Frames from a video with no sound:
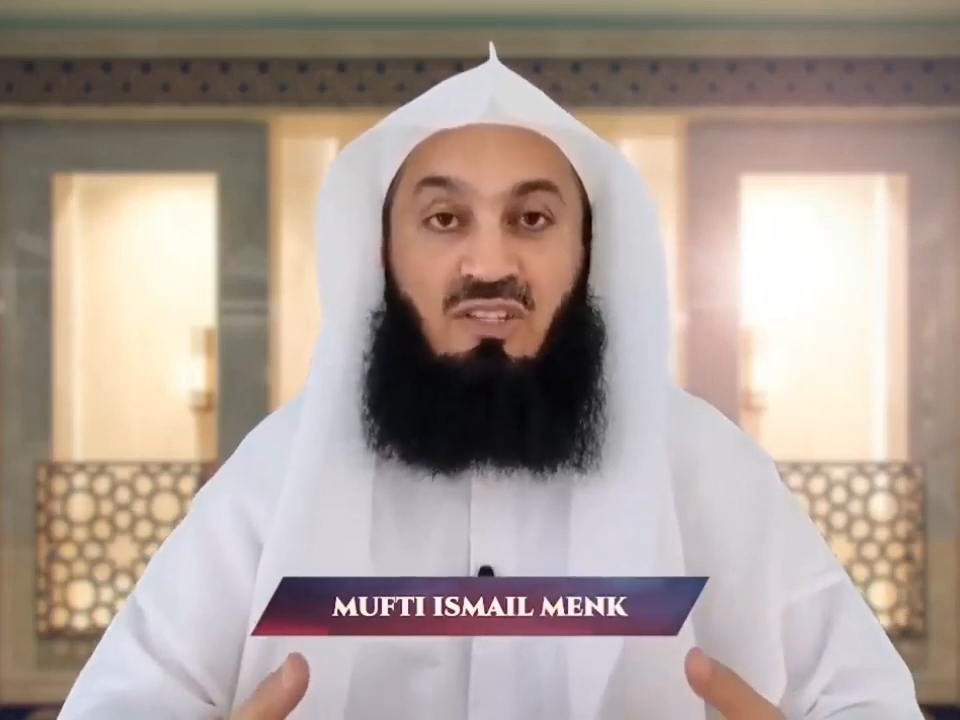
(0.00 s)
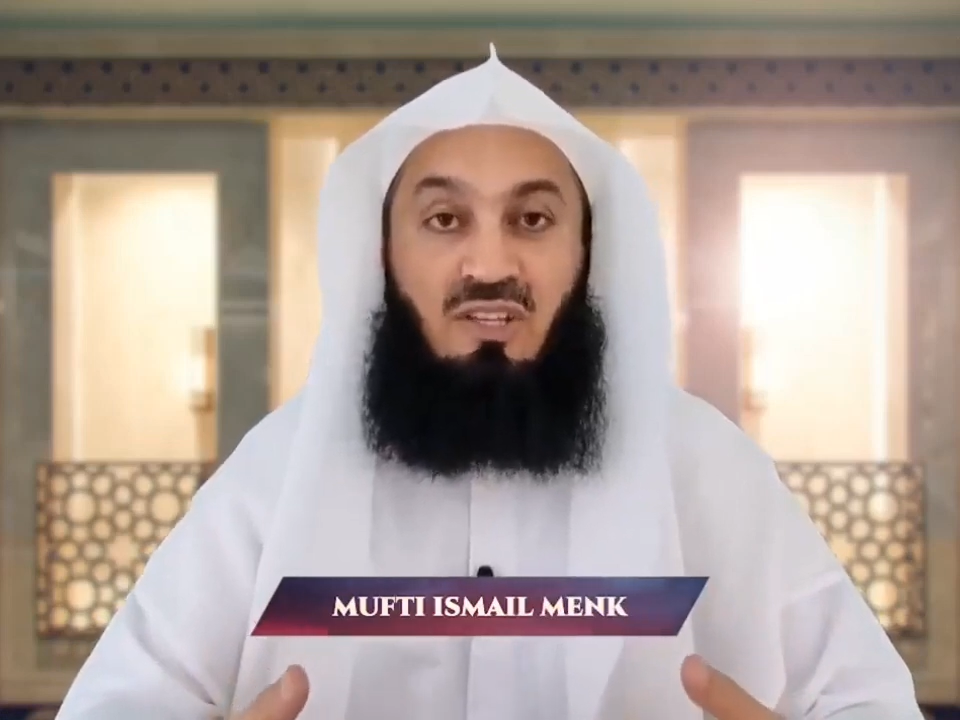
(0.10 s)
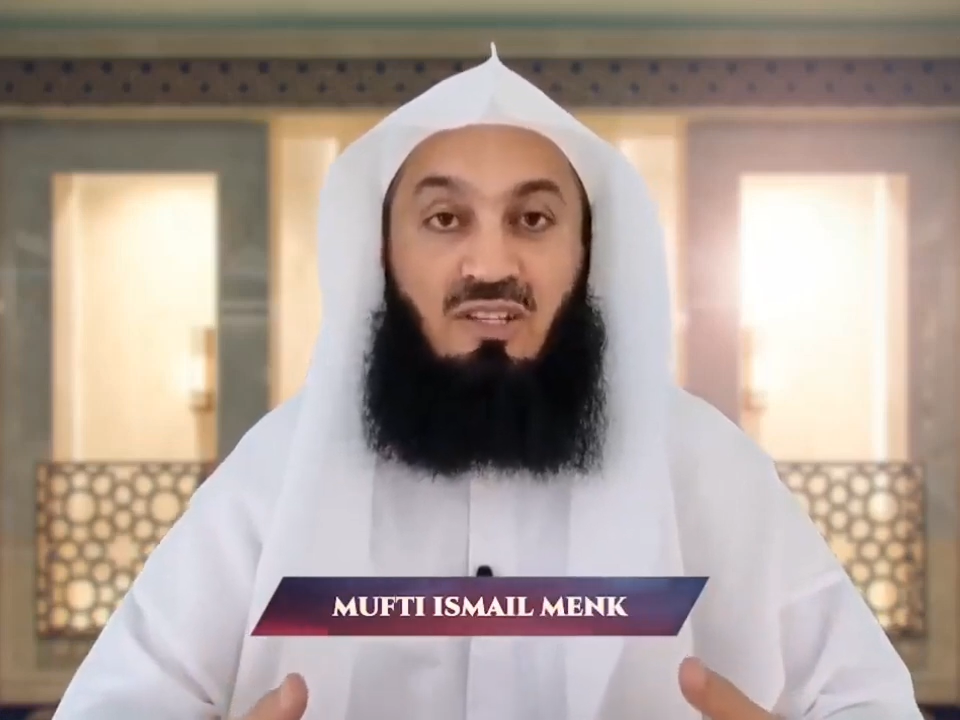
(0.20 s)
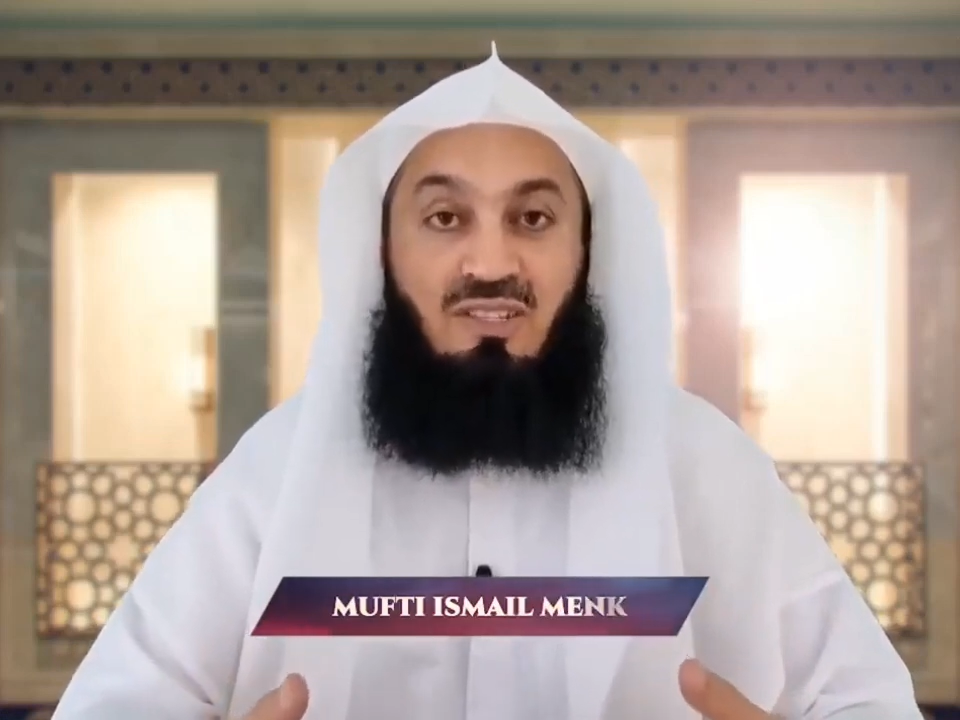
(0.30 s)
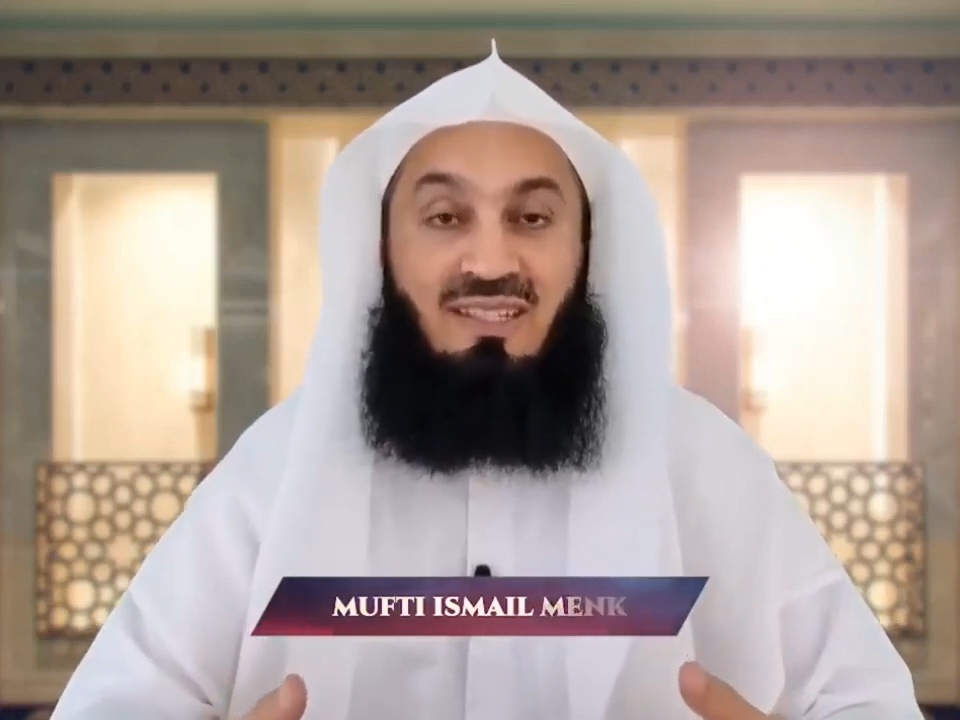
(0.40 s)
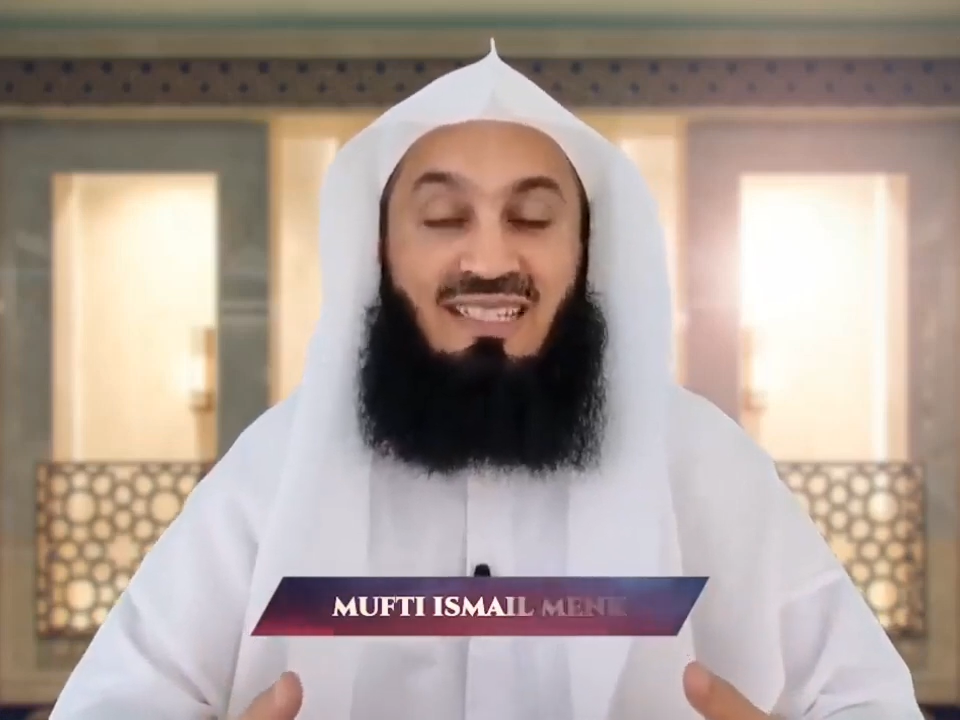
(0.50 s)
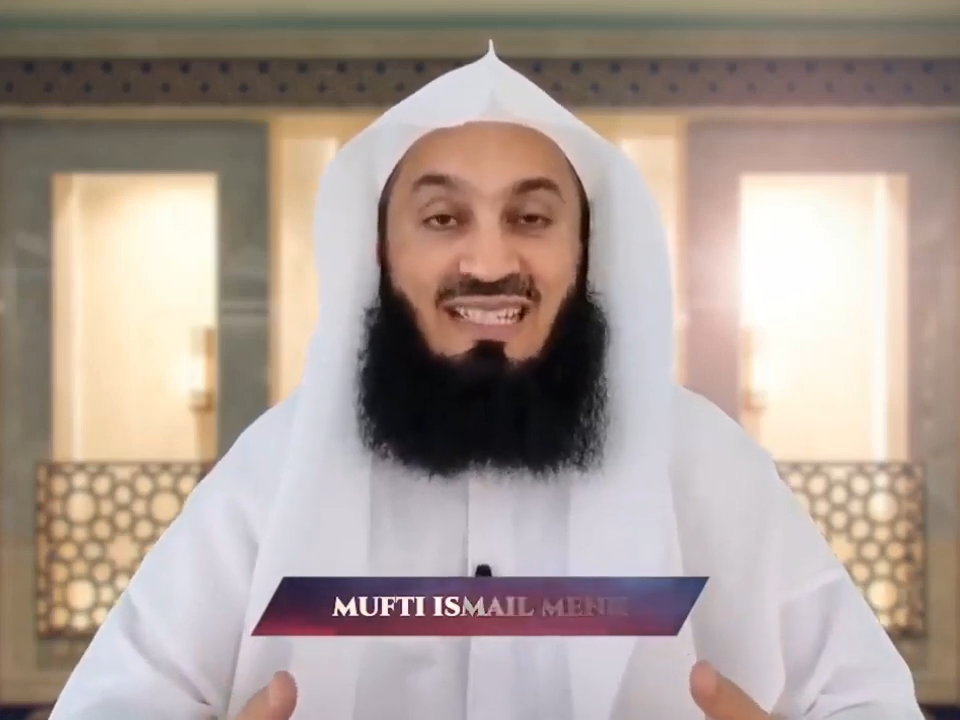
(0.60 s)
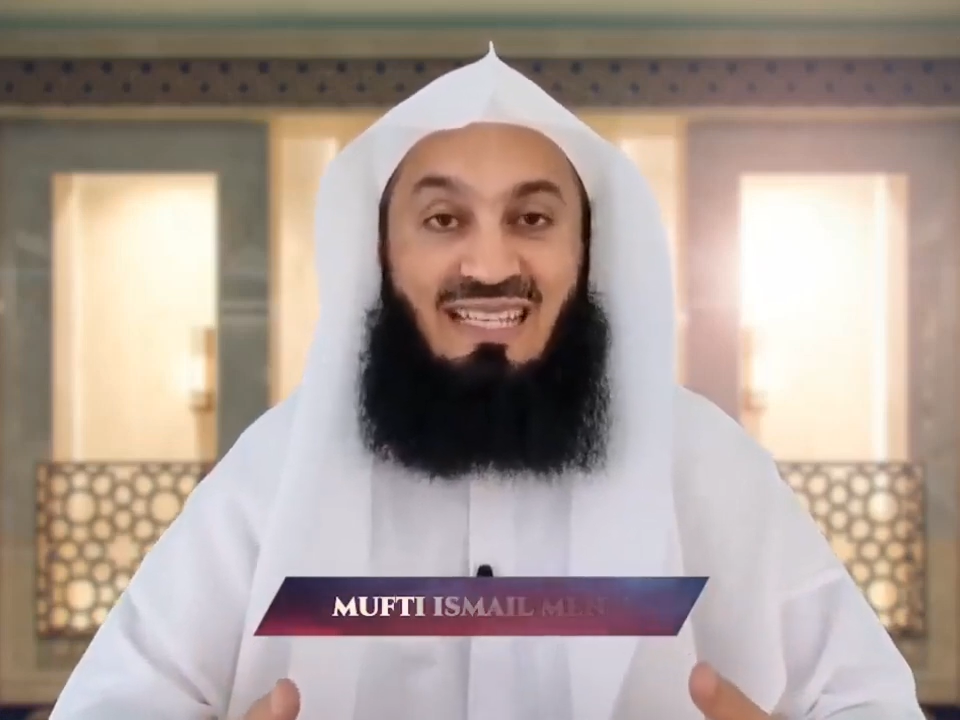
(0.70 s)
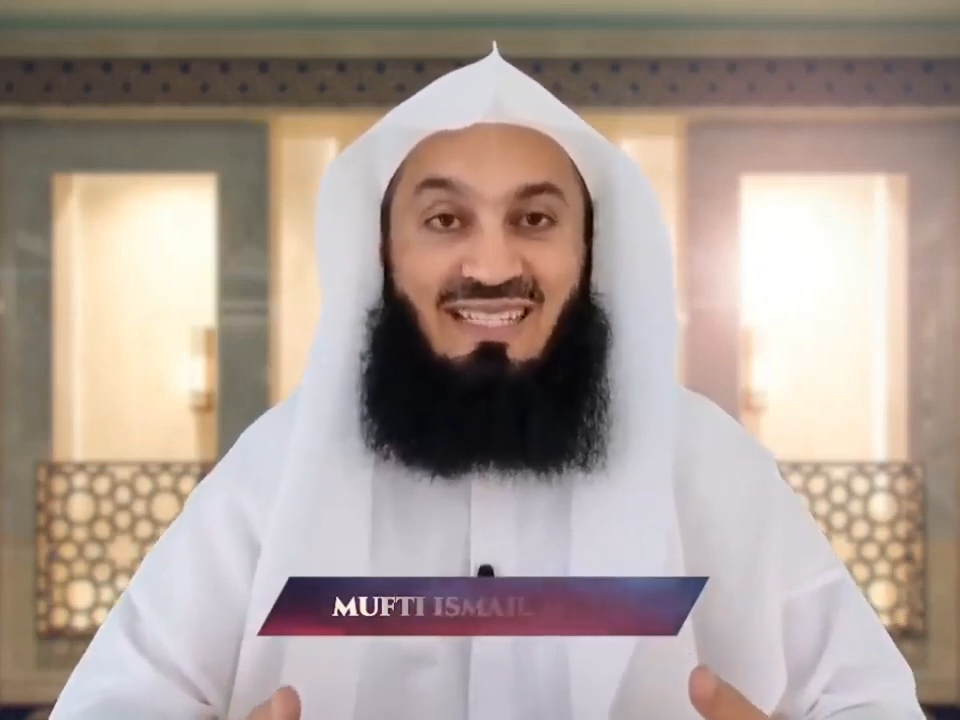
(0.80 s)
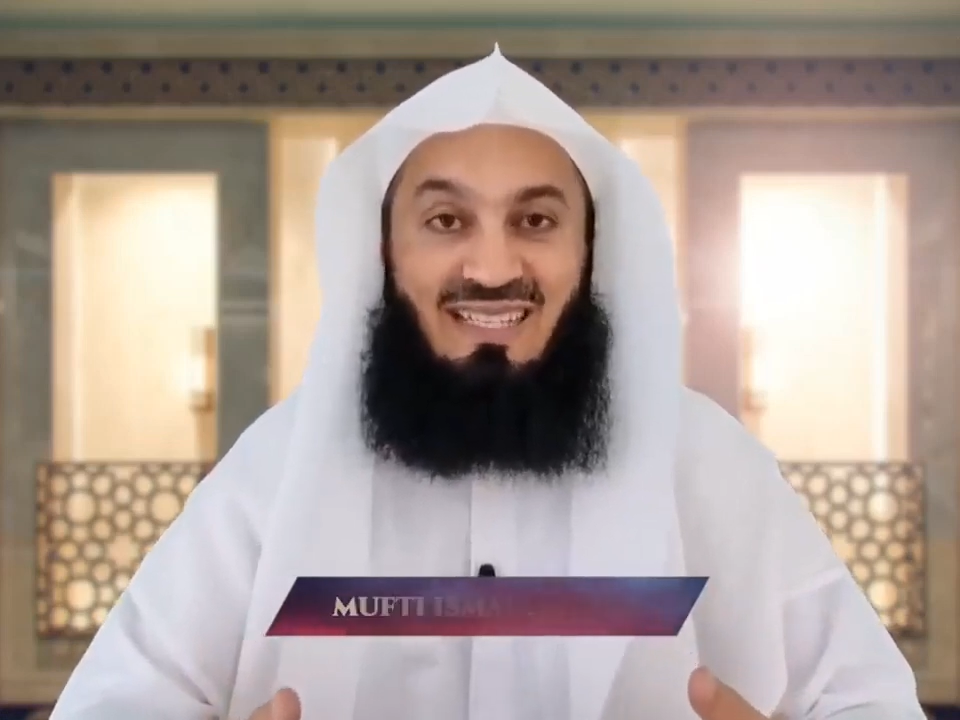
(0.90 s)
certain
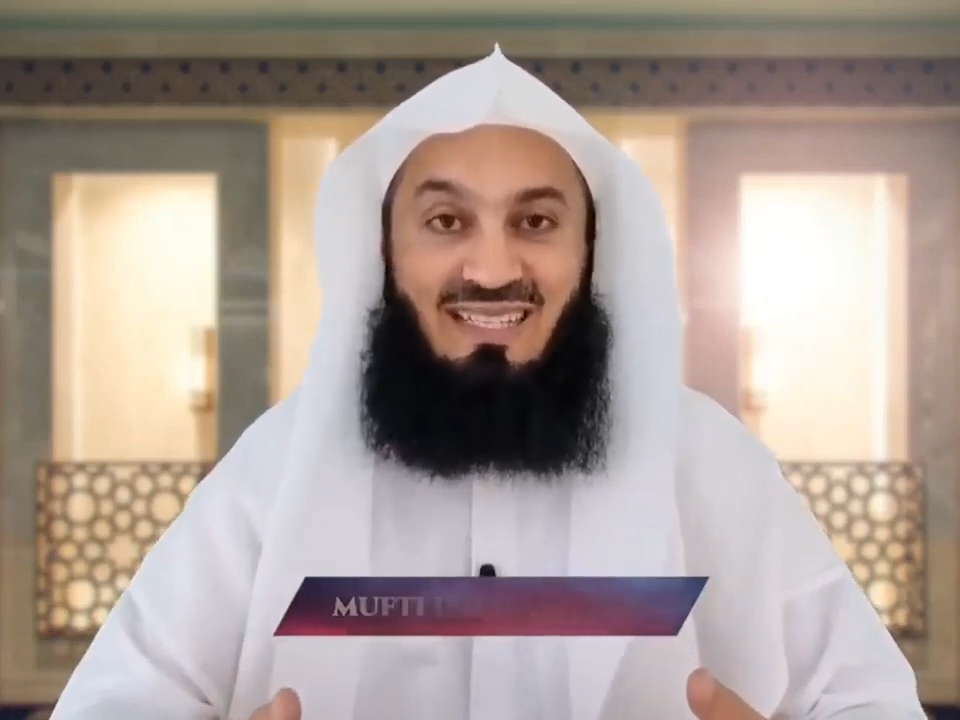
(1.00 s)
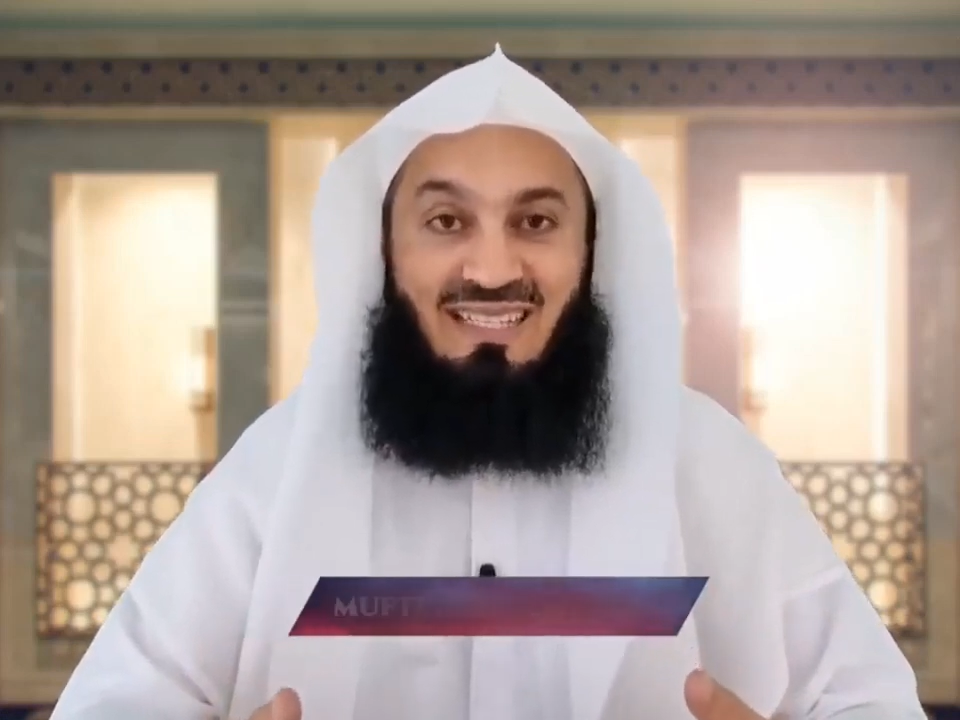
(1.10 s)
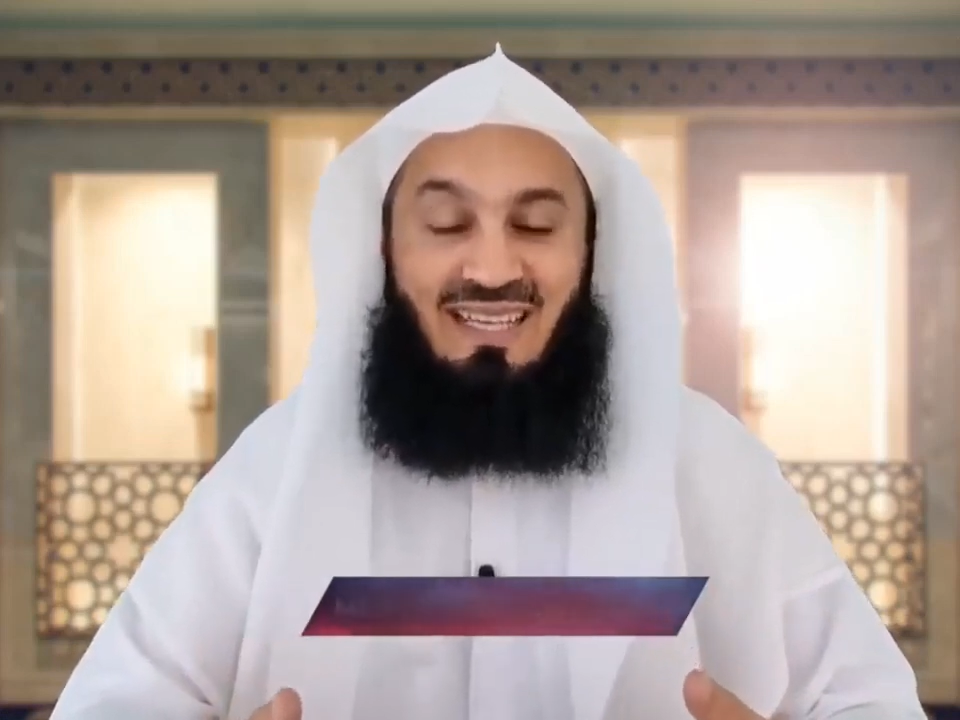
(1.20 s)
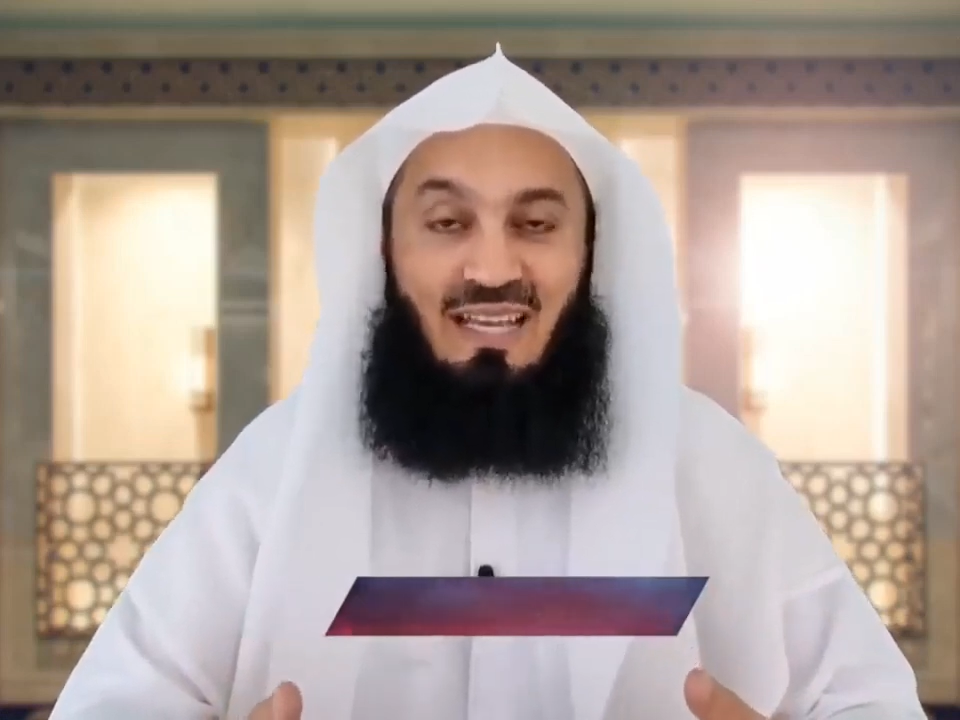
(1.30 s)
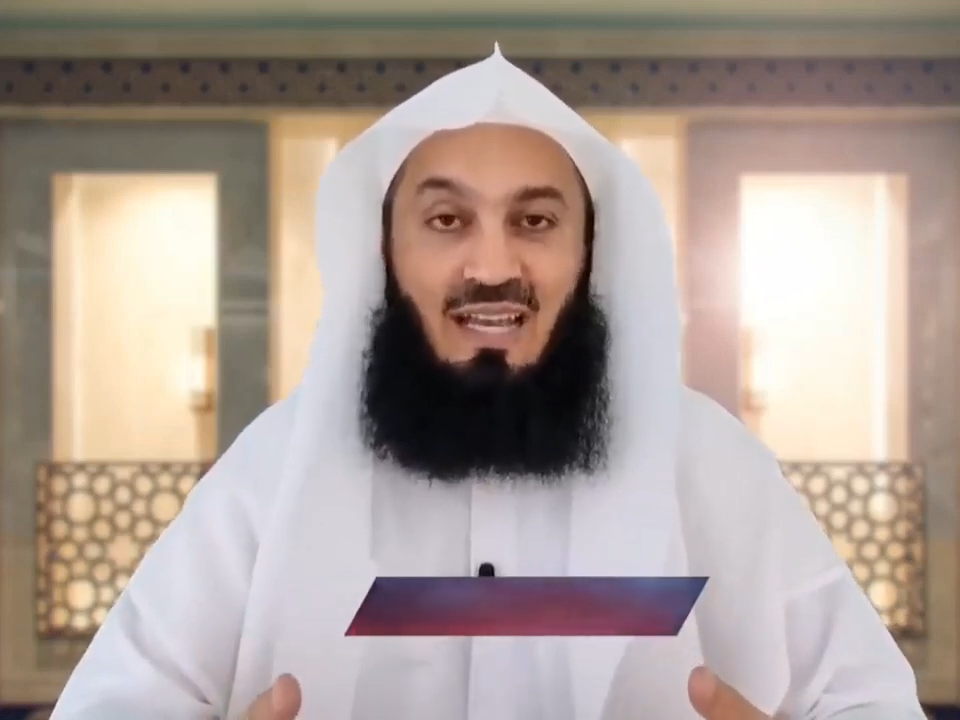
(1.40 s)
seasons